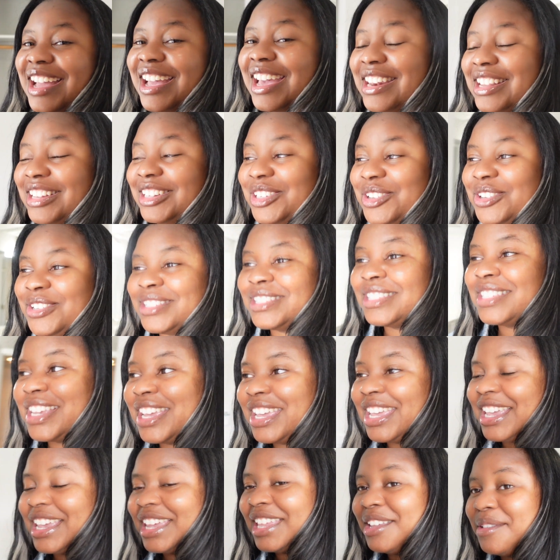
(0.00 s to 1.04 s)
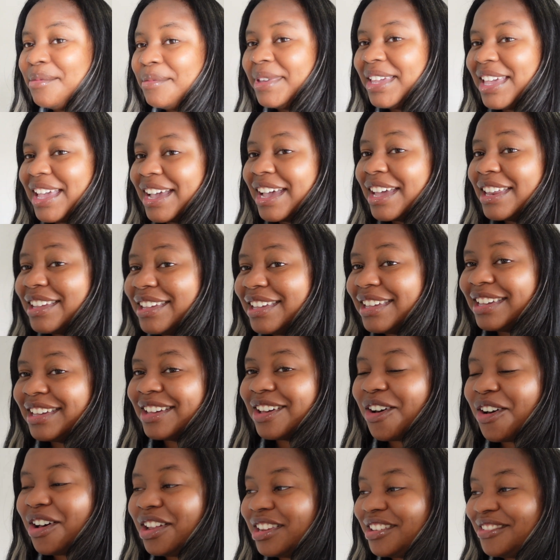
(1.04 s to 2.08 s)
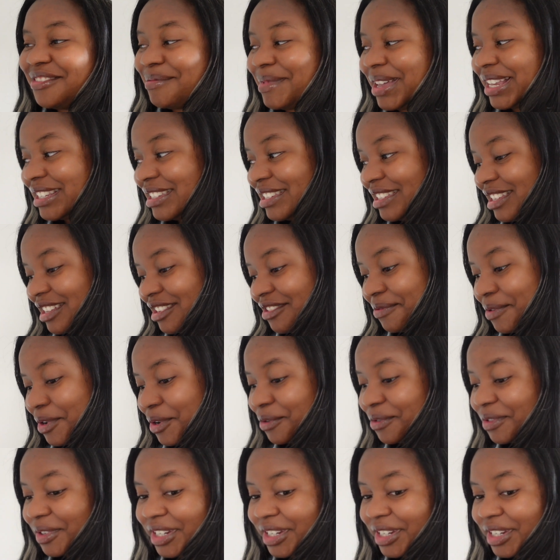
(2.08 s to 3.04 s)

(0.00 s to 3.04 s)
got a long day ahead of me. I gotta get all of my stuff over